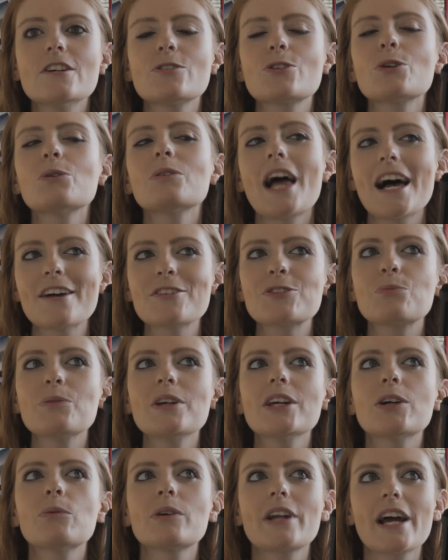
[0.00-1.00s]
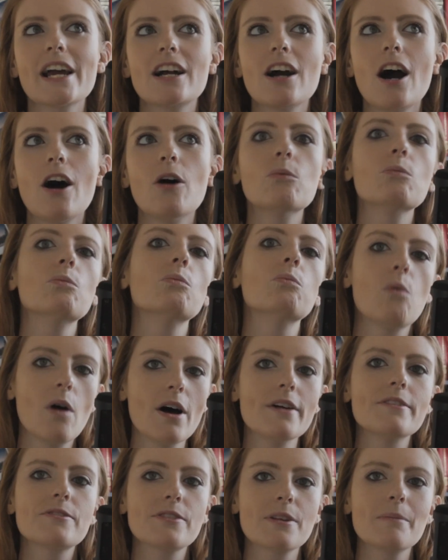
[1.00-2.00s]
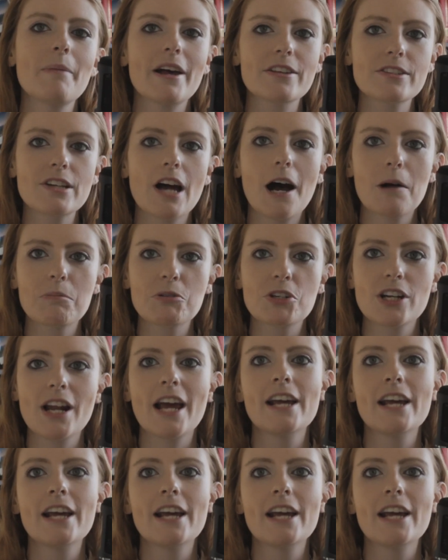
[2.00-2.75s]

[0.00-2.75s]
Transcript: So last week, what I got was the best option.